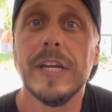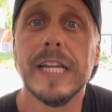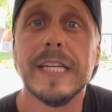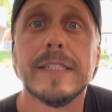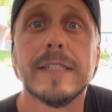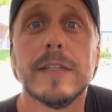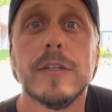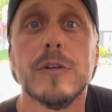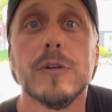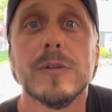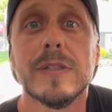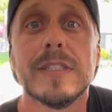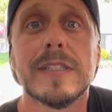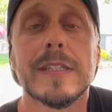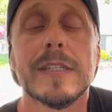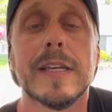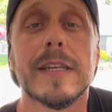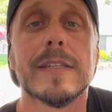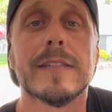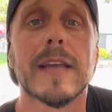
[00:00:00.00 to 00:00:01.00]
you need to do is
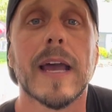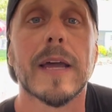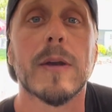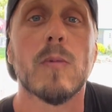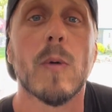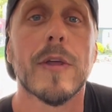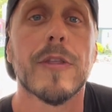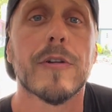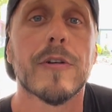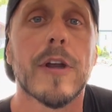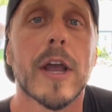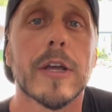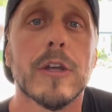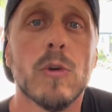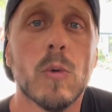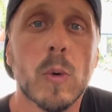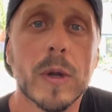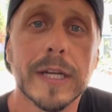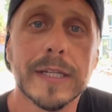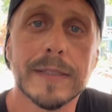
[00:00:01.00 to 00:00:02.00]
to decide whether or not
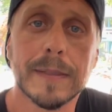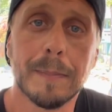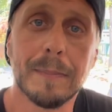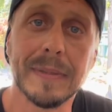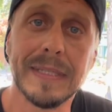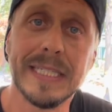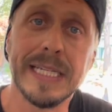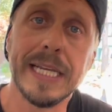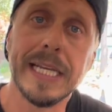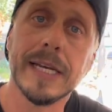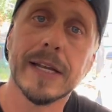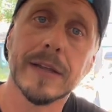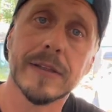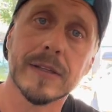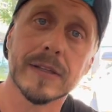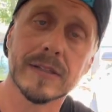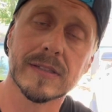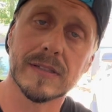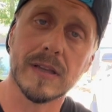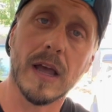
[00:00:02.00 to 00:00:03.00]
you want it to patina in
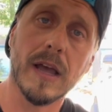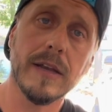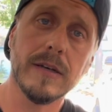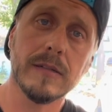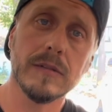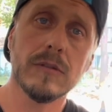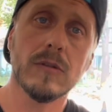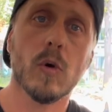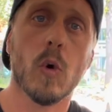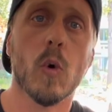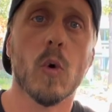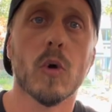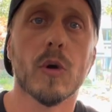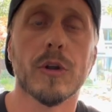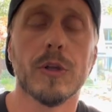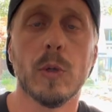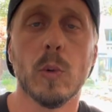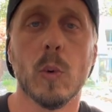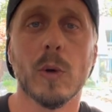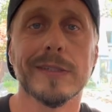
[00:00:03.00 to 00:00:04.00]
the sun, or
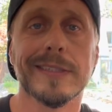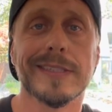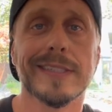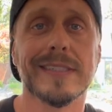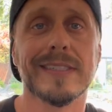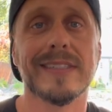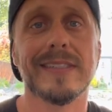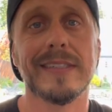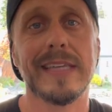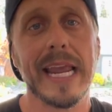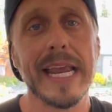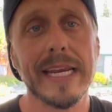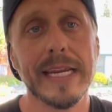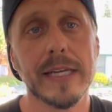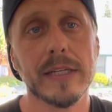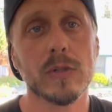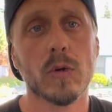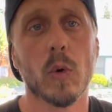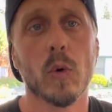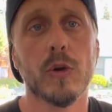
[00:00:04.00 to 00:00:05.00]
you want to stain
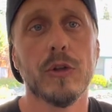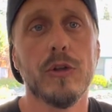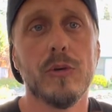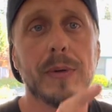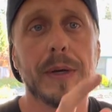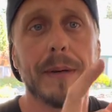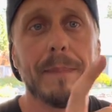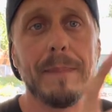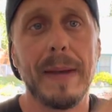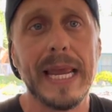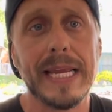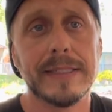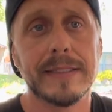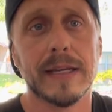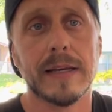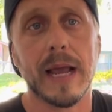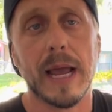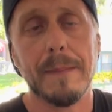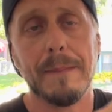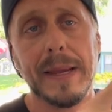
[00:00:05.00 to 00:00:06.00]
it, or you can paint
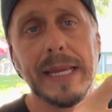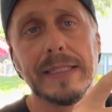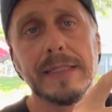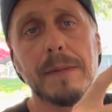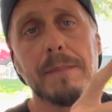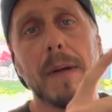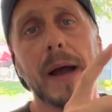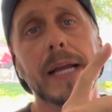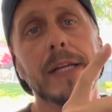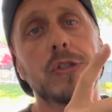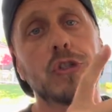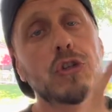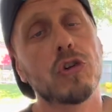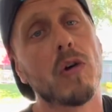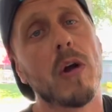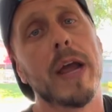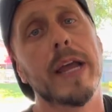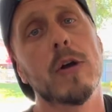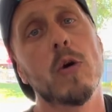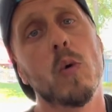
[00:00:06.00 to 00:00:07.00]
it. I painted mine
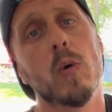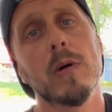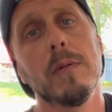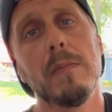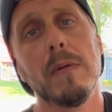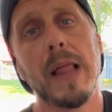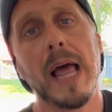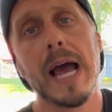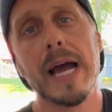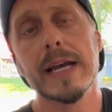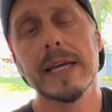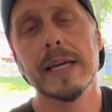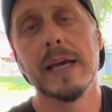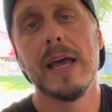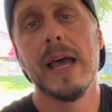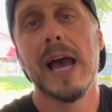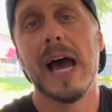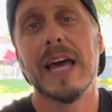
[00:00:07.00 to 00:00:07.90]
tricorn black.